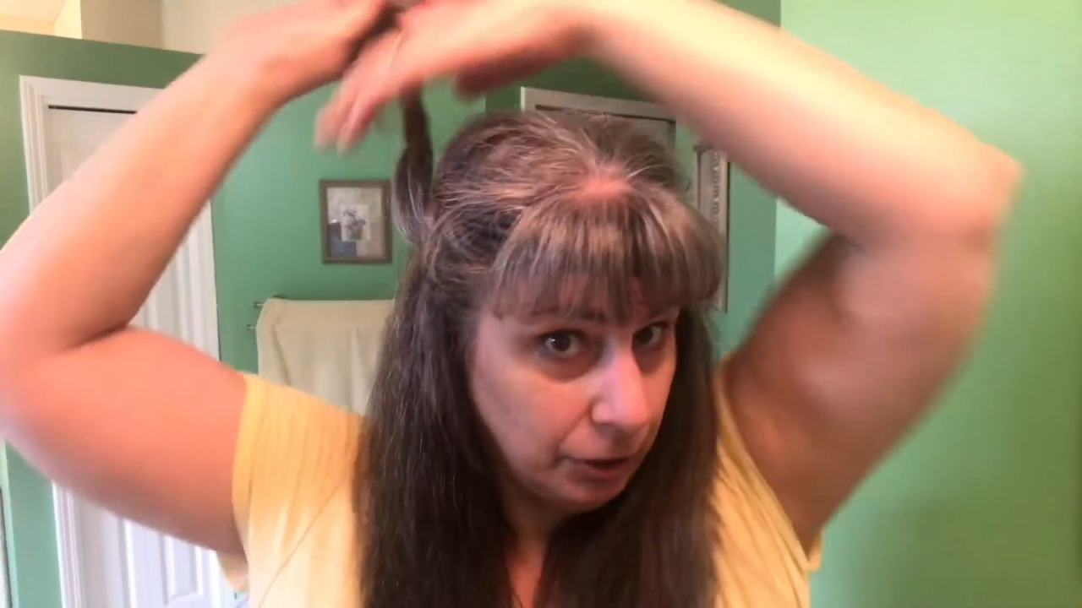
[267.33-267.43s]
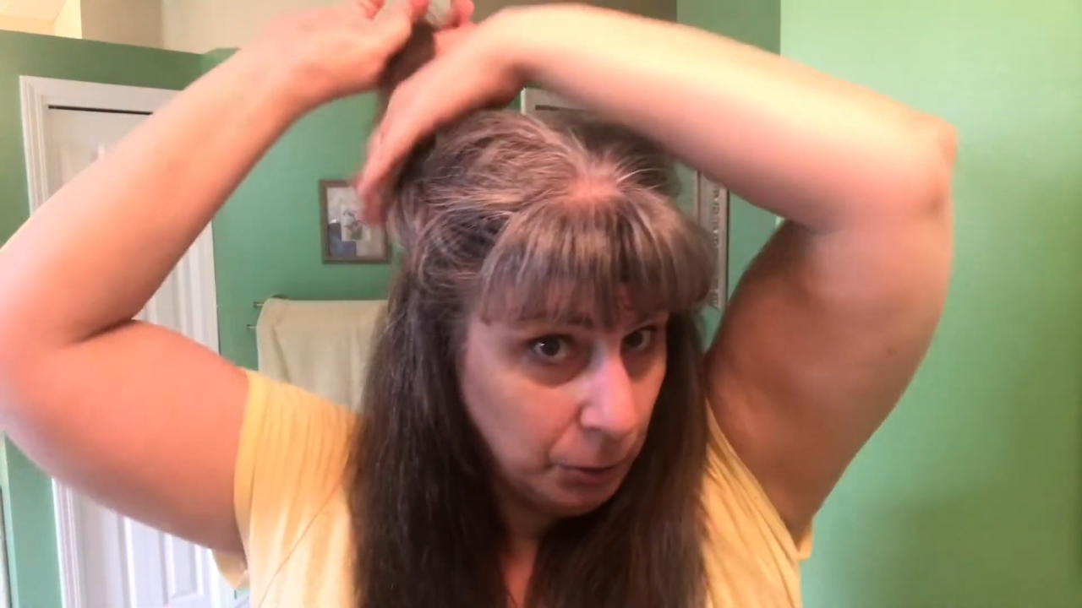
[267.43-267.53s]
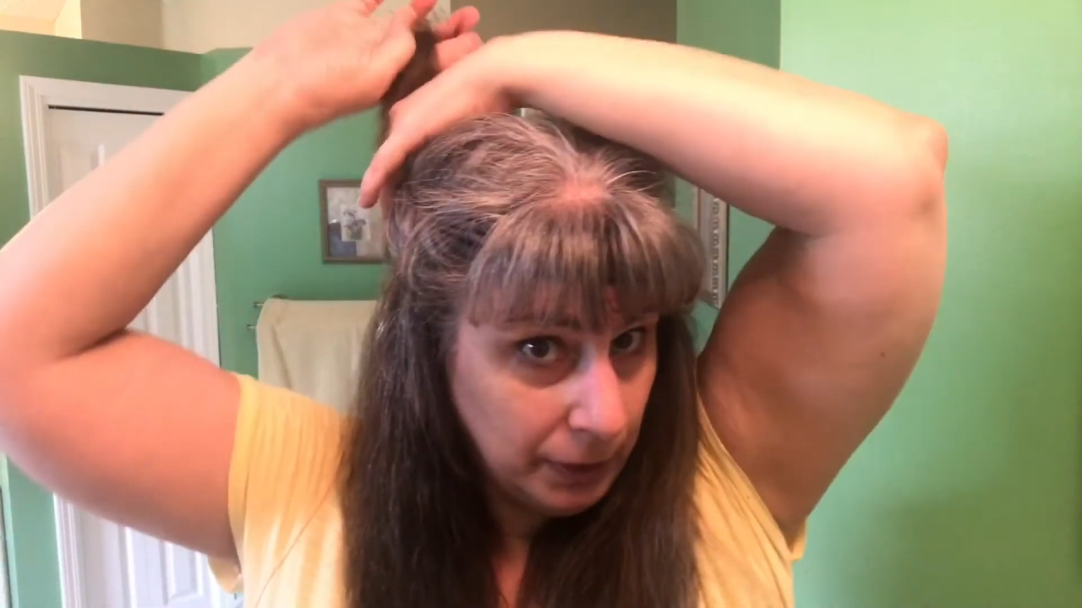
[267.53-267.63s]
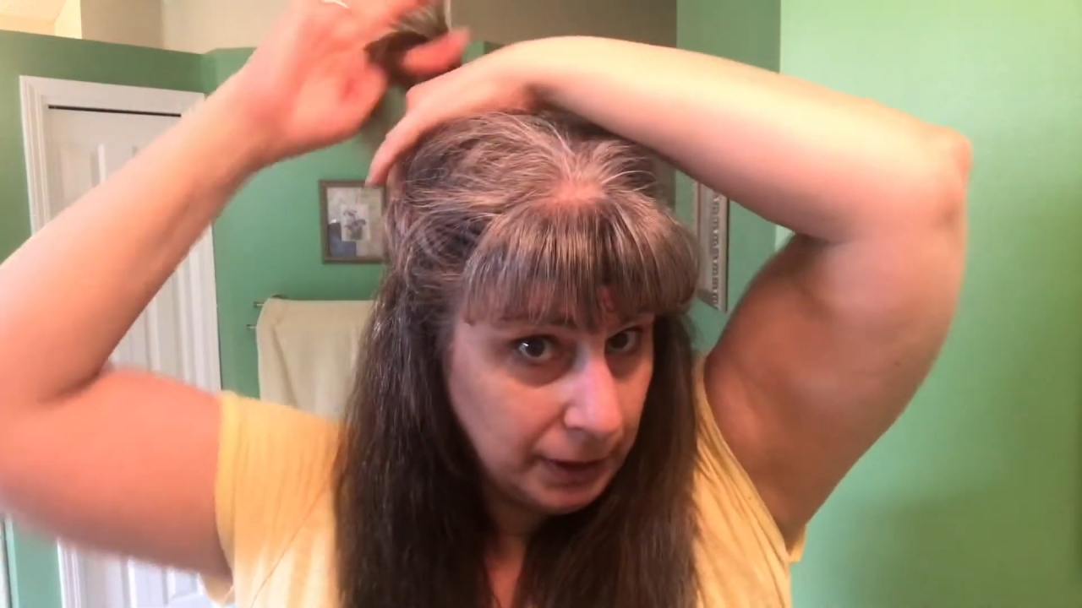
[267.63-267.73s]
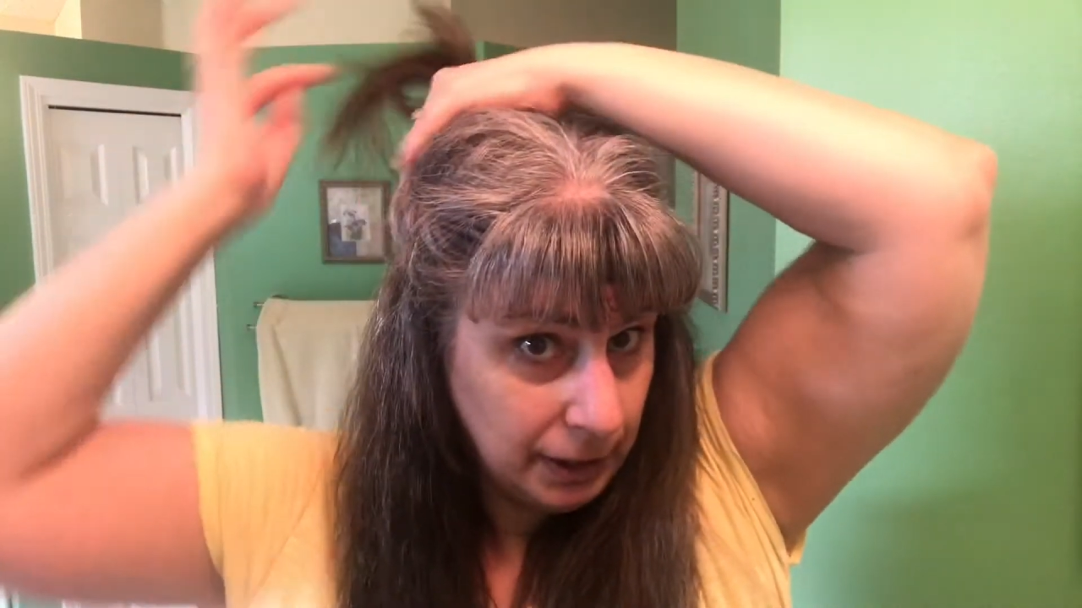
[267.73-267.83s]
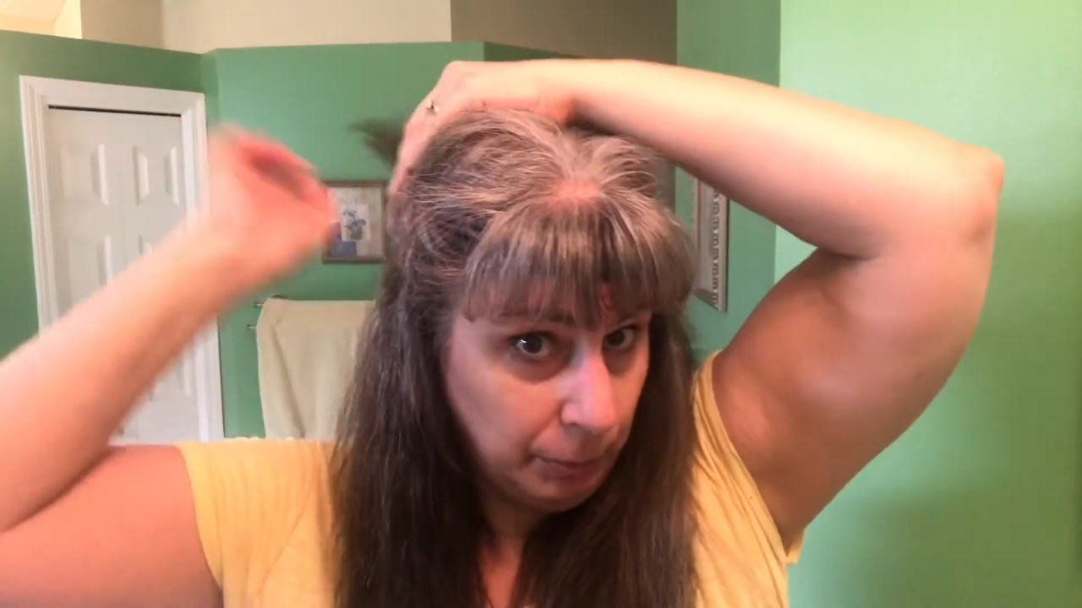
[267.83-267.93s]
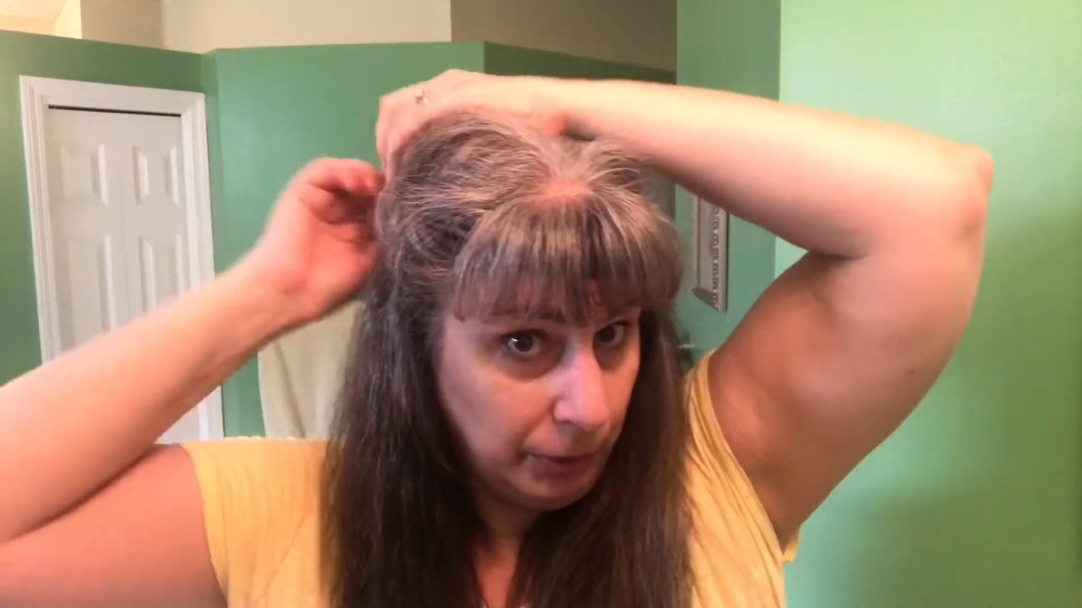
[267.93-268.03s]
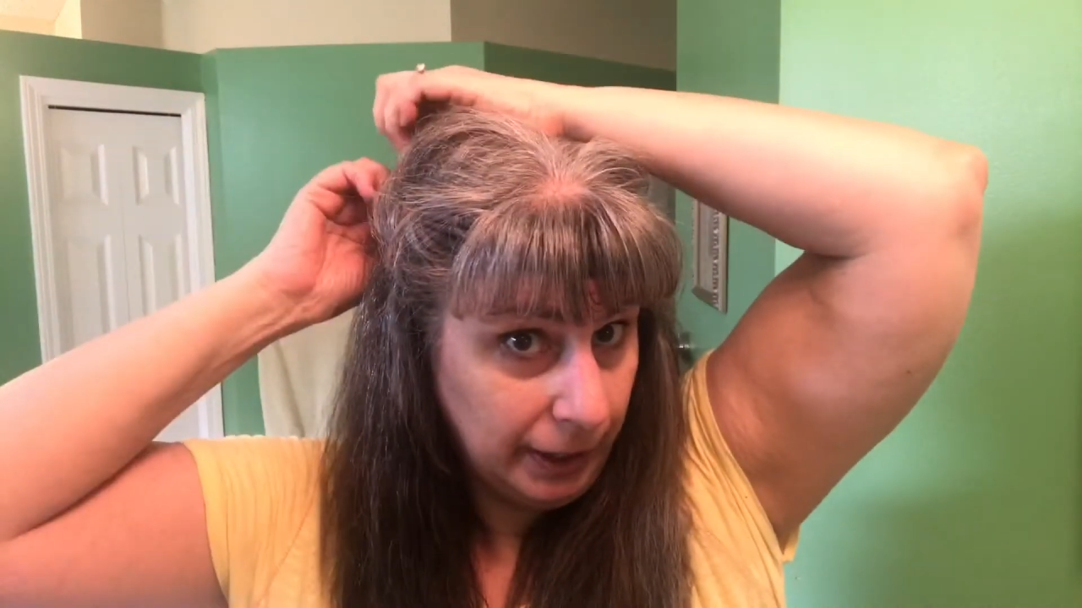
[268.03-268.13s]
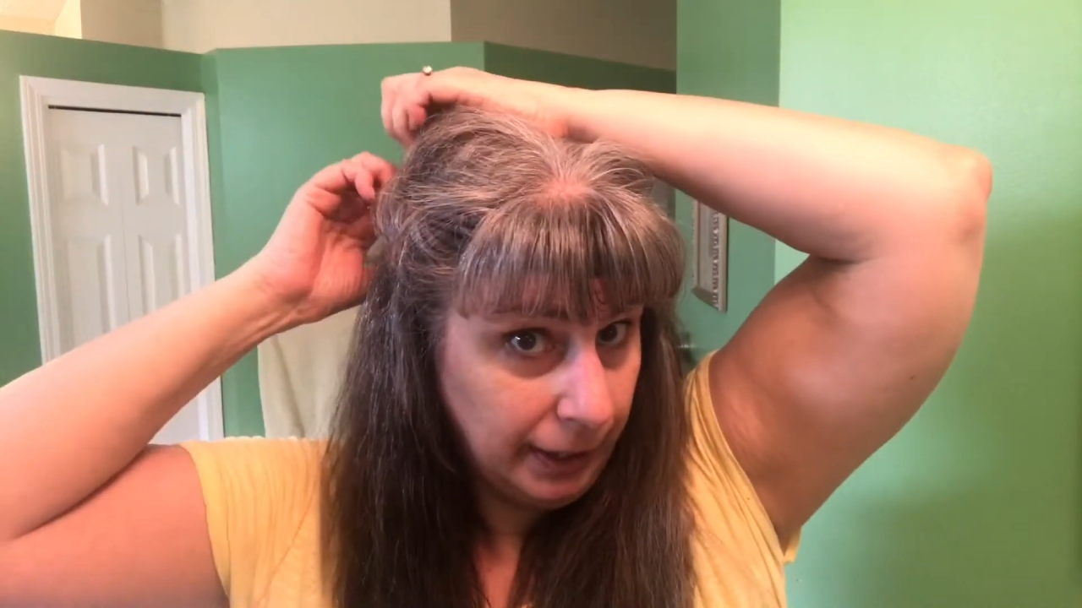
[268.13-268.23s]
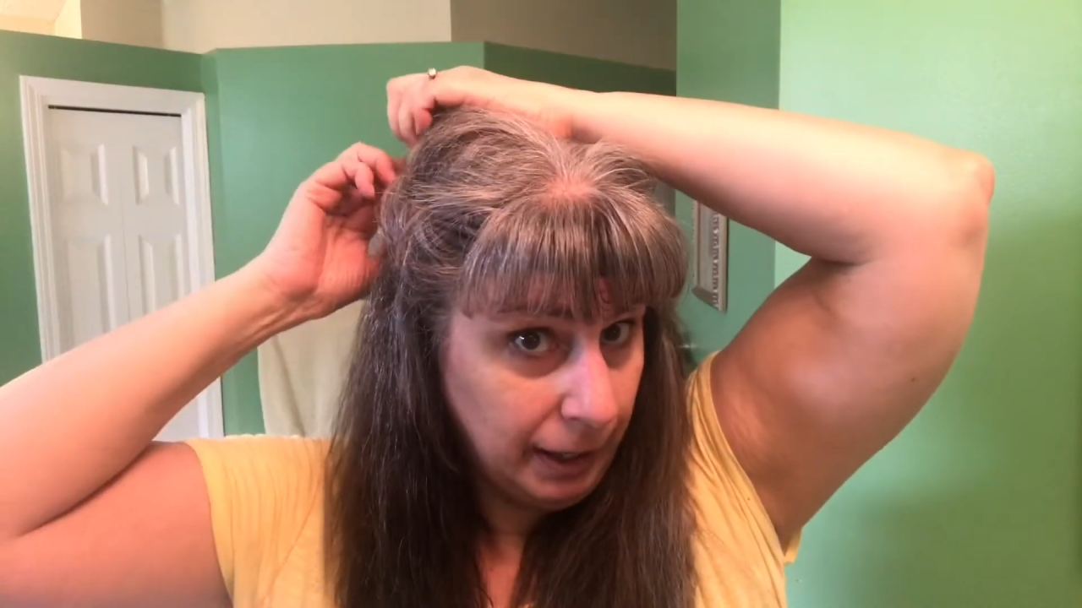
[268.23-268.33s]
twist,
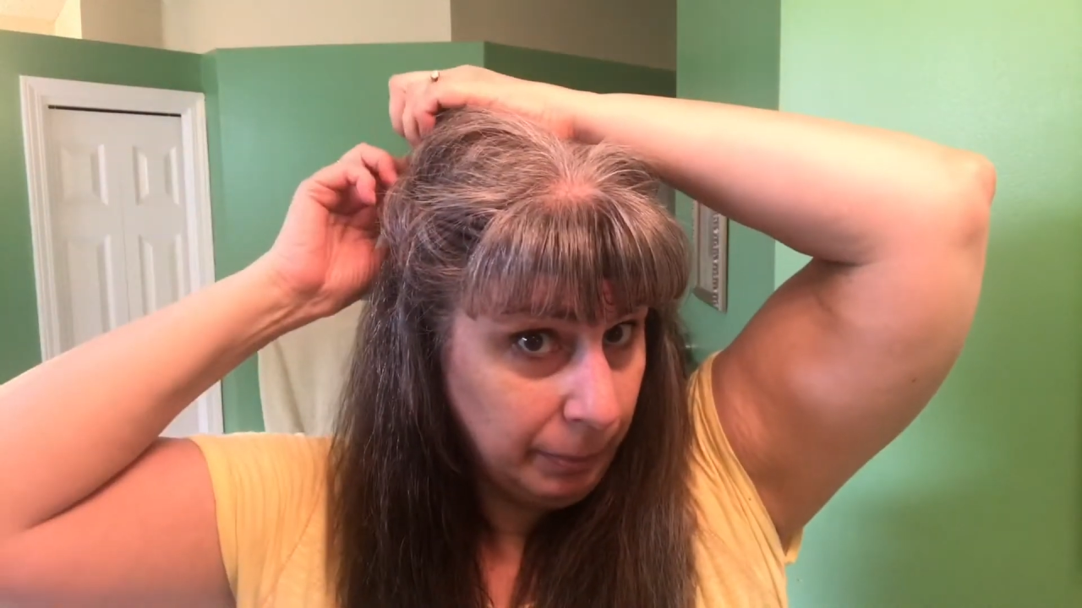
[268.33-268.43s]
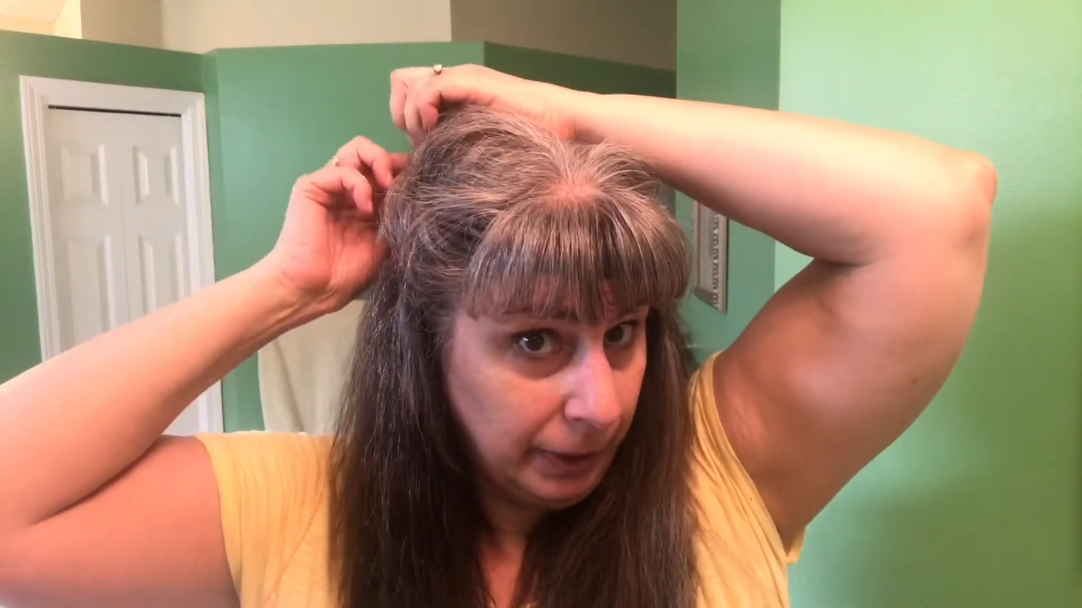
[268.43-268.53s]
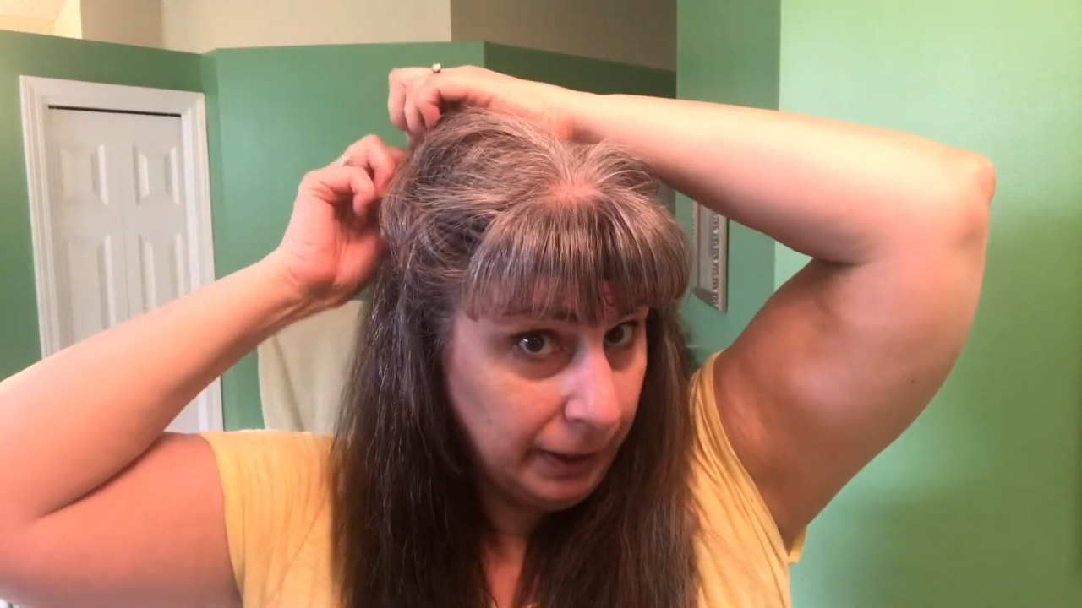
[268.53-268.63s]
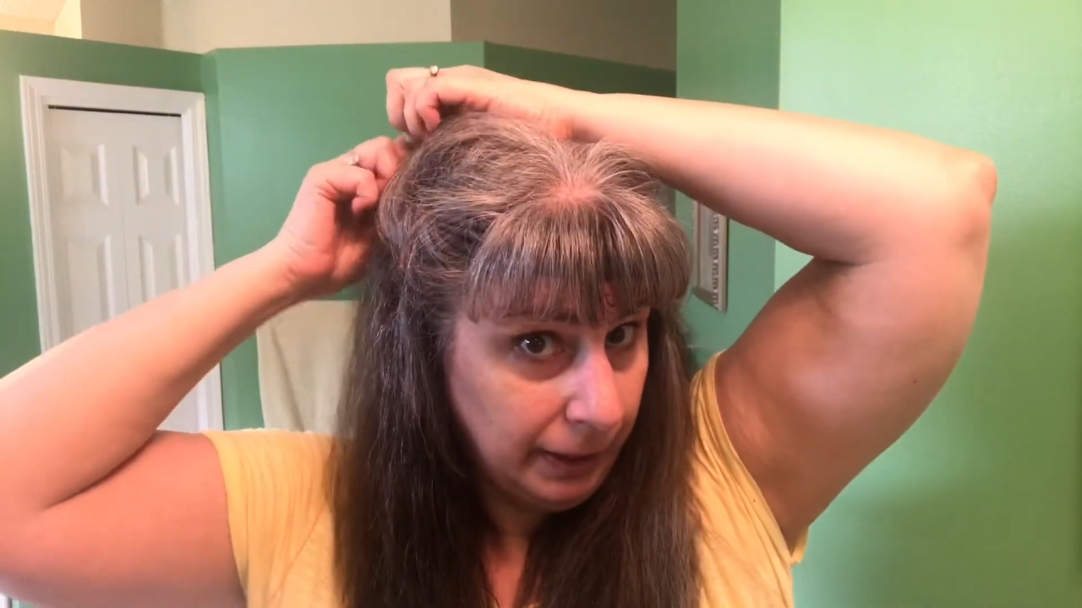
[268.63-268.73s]
bring it up,